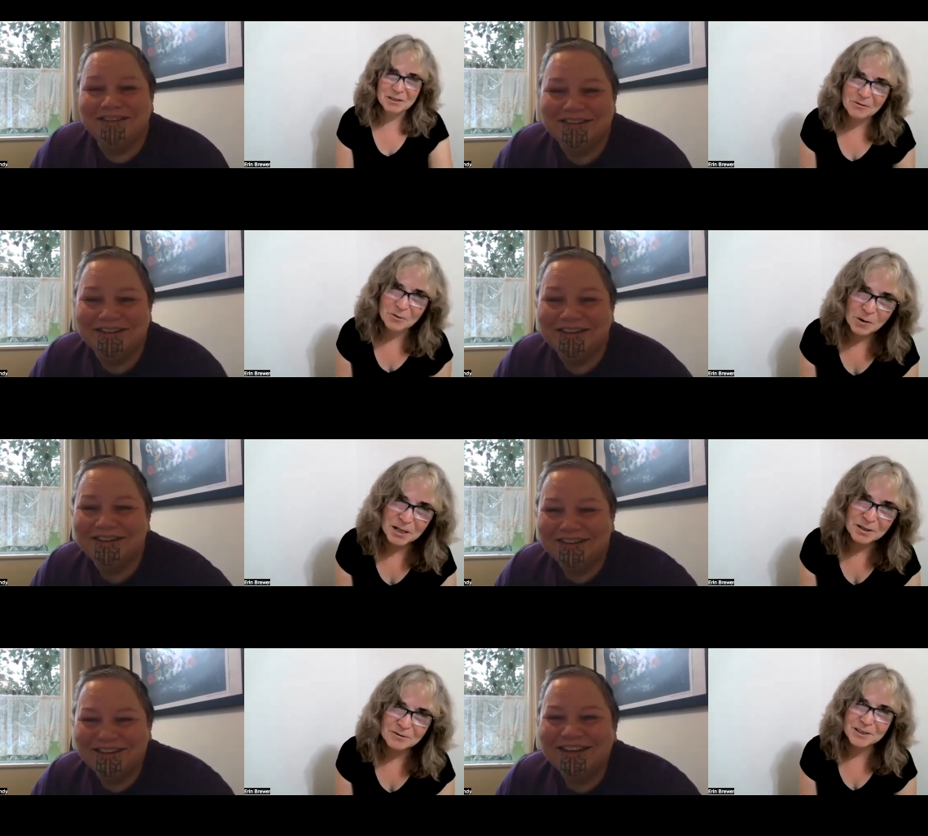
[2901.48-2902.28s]
Speaker 1: you have a
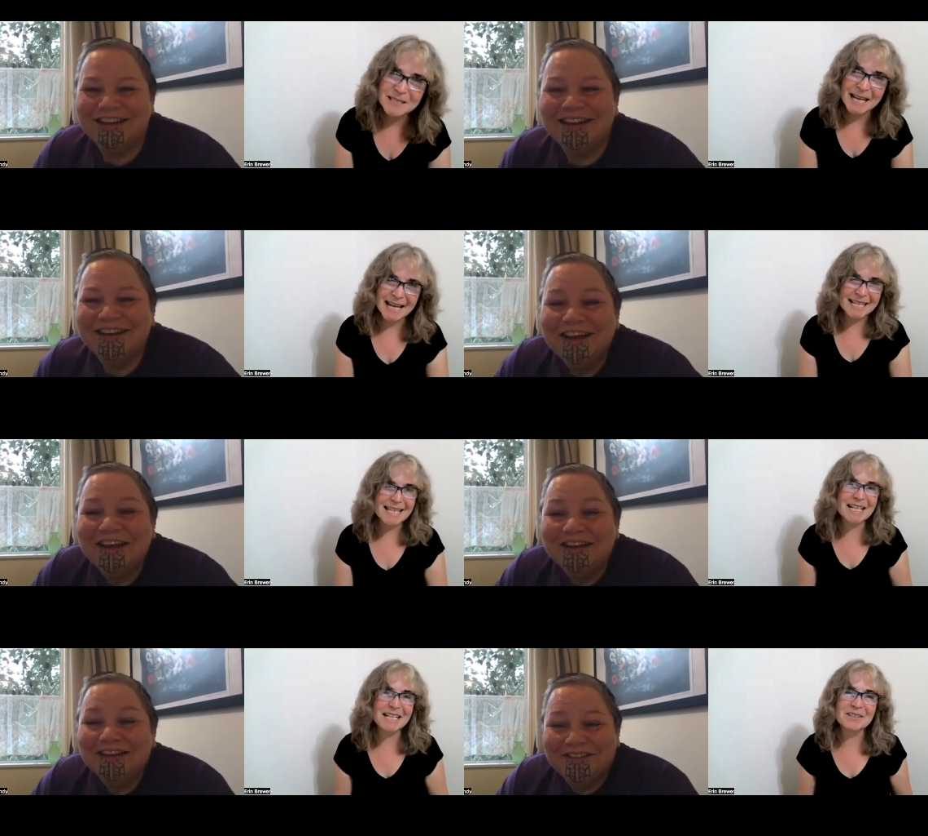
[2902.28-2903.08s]
wonderful day.
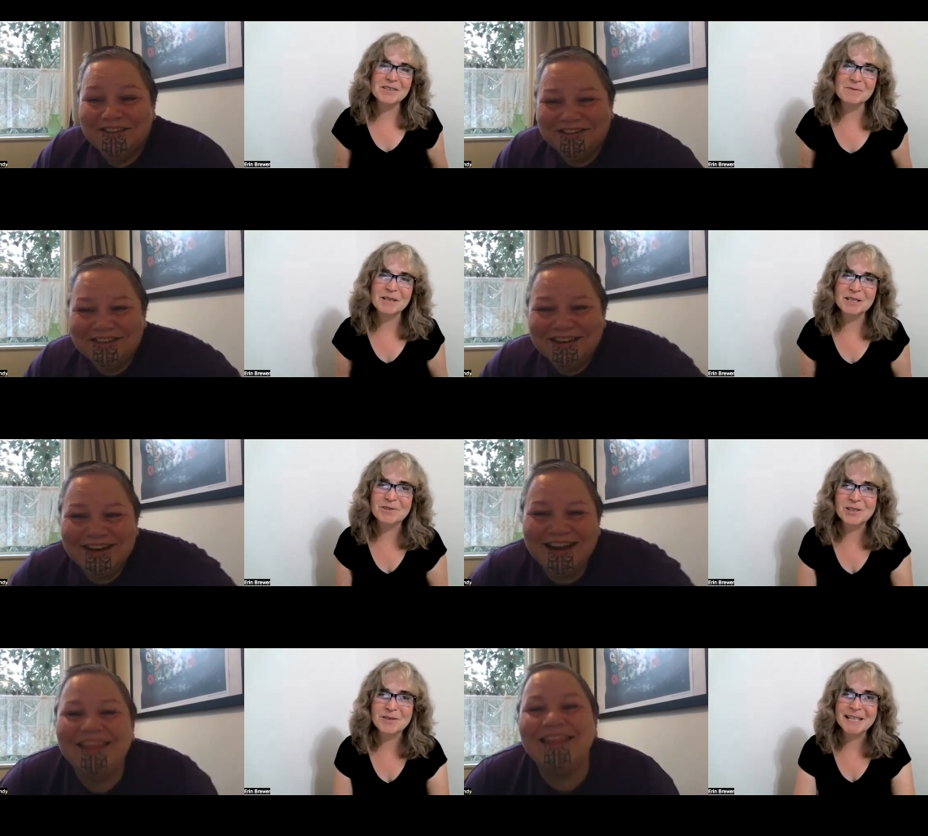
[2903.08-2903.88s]
Thank you so much
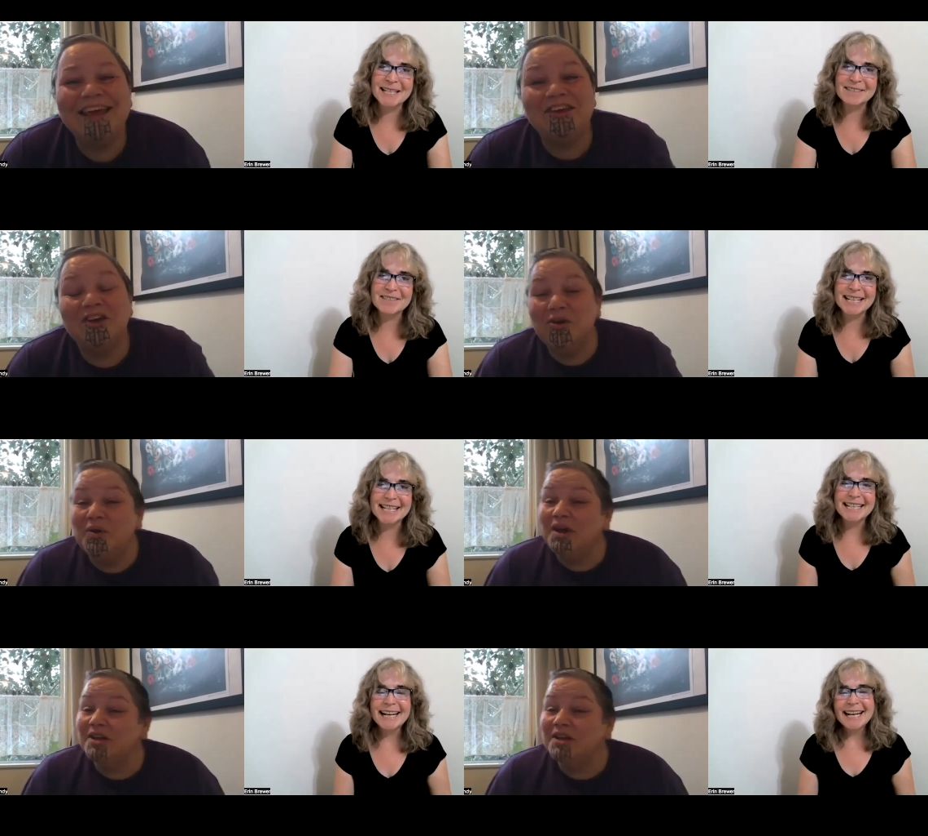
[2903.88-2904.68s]
for joining. Thank you.
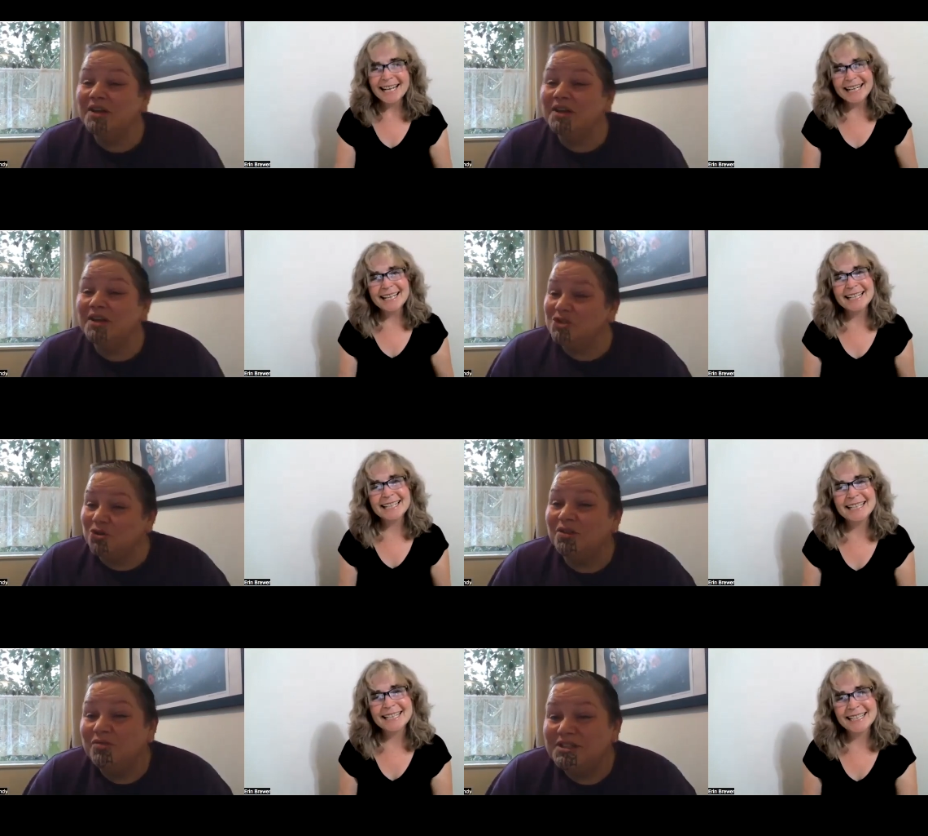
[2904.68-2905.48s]
Me. Enjoy
Speaker 2: the
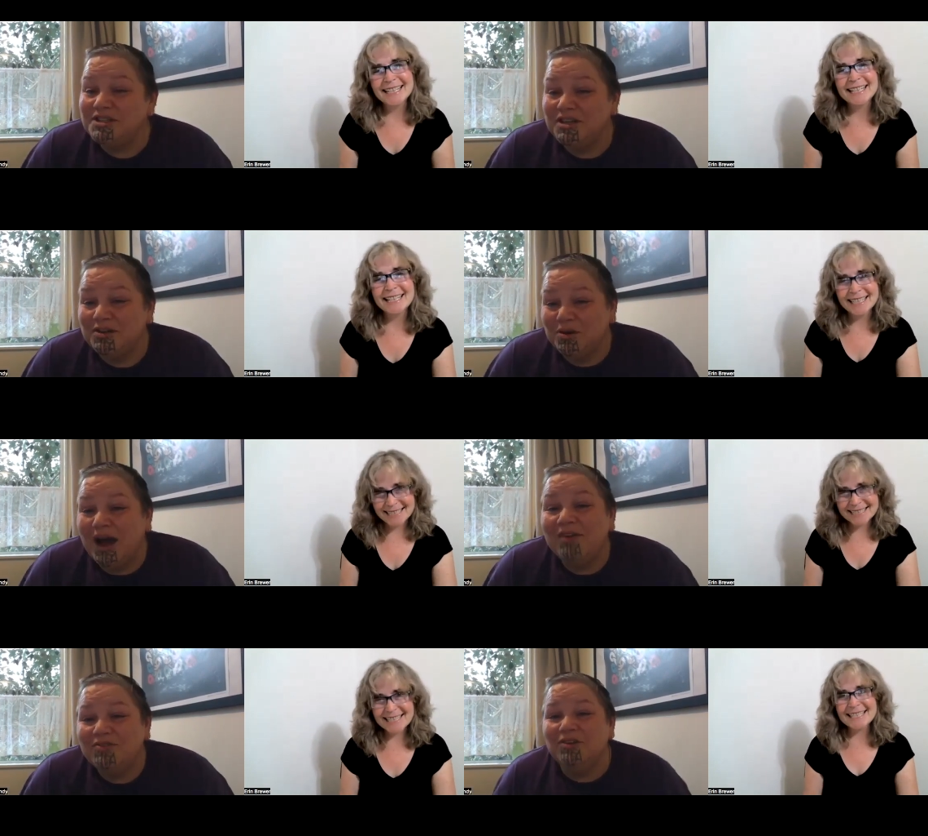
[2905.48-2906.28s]
rest of your
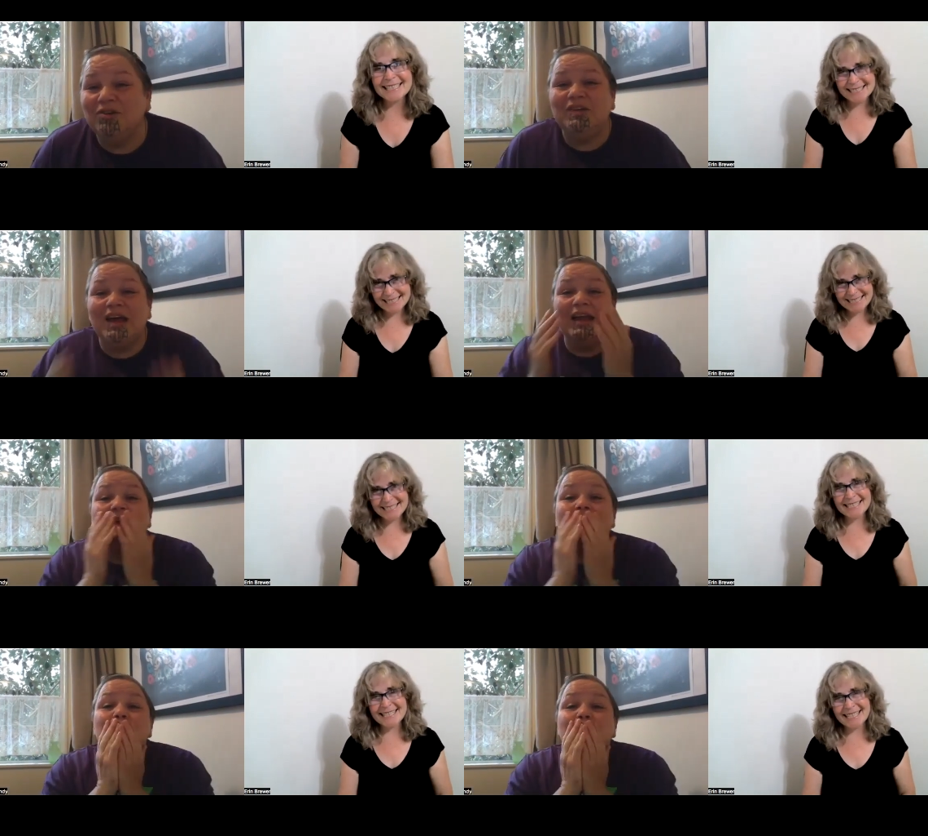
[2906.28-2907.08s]
afternoon,
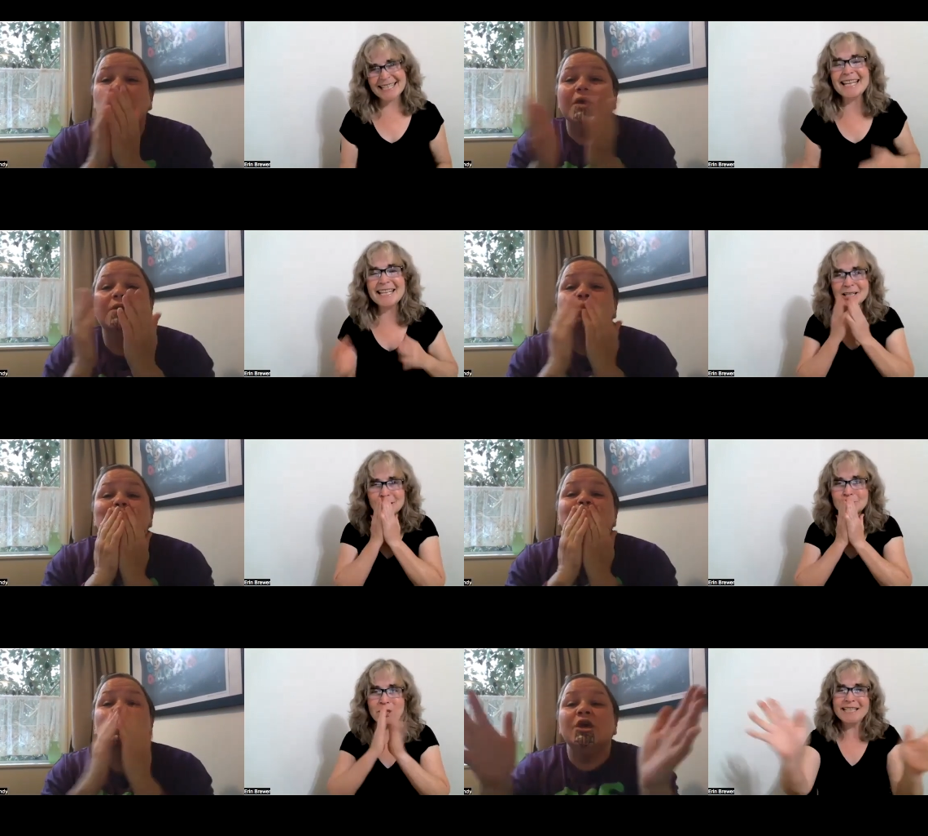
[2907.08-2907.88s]
darling. Thank
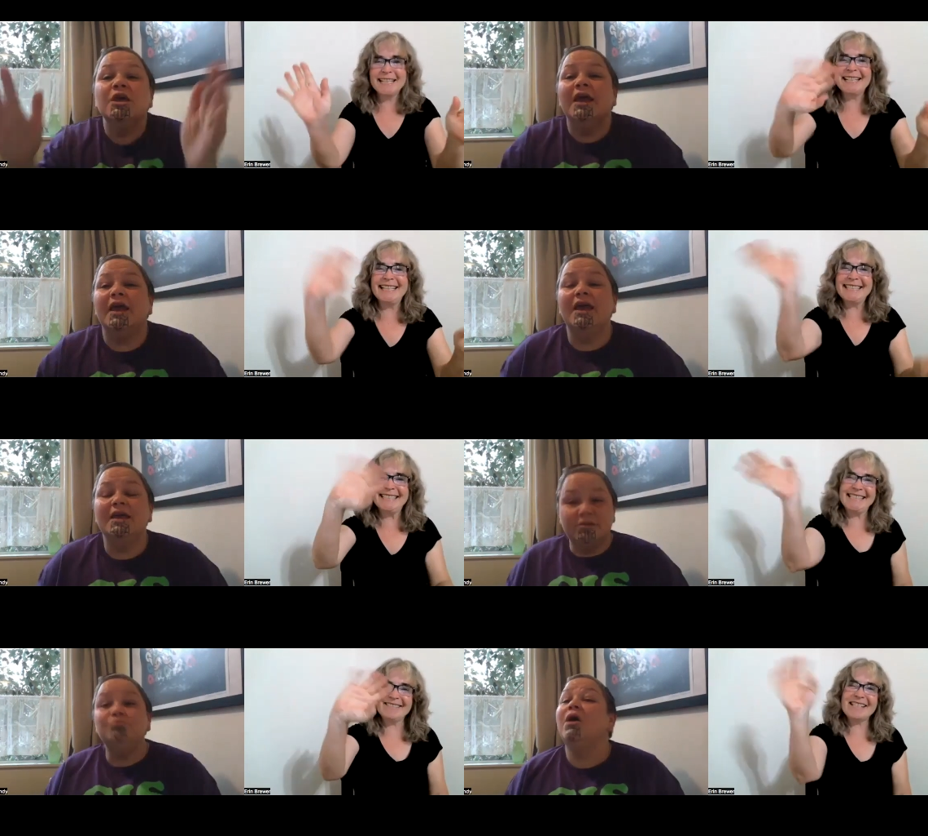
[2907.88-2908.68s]
you.
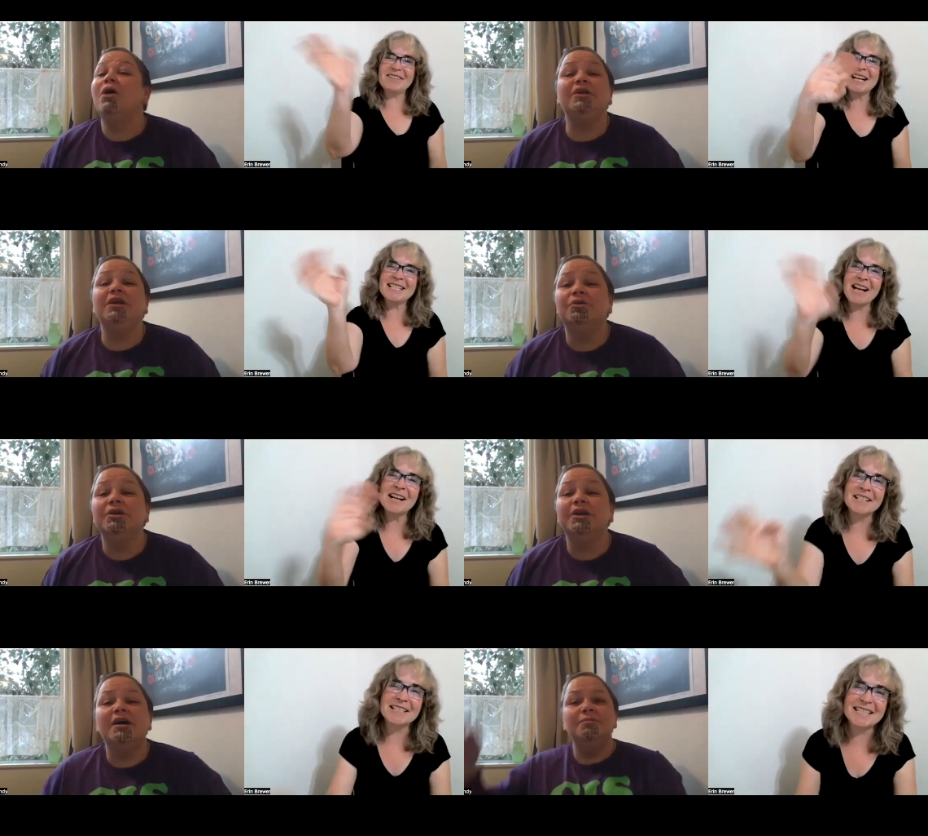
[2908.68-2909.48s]
it was great
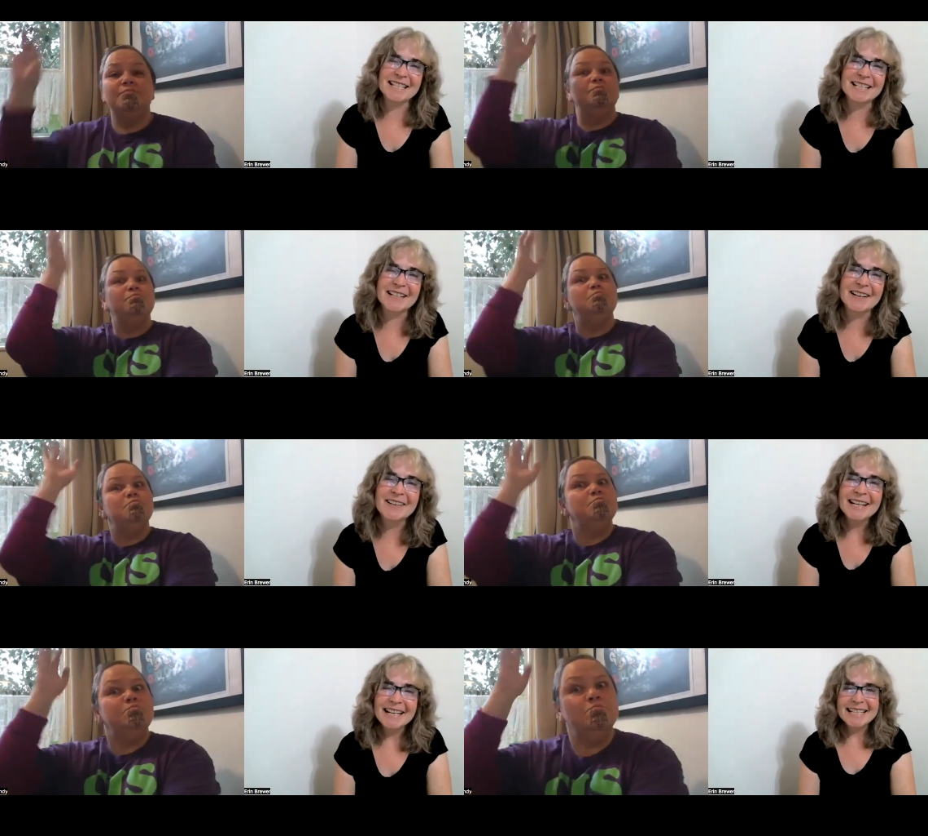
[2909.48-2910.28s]
talking to you.
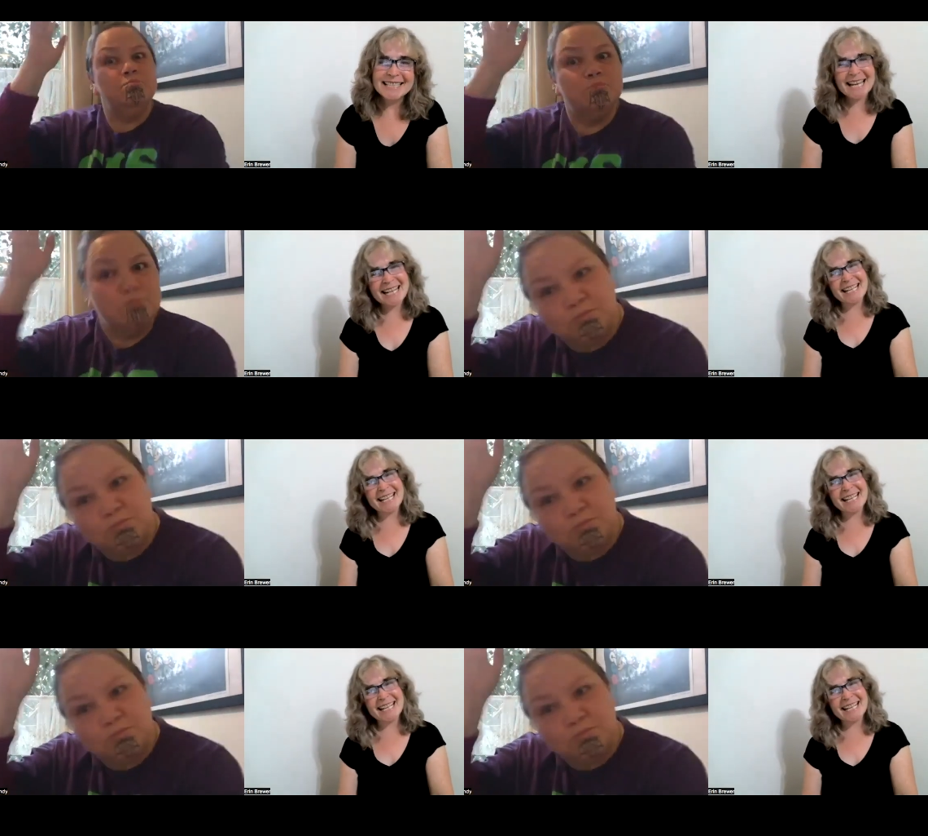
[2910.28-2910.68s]
Take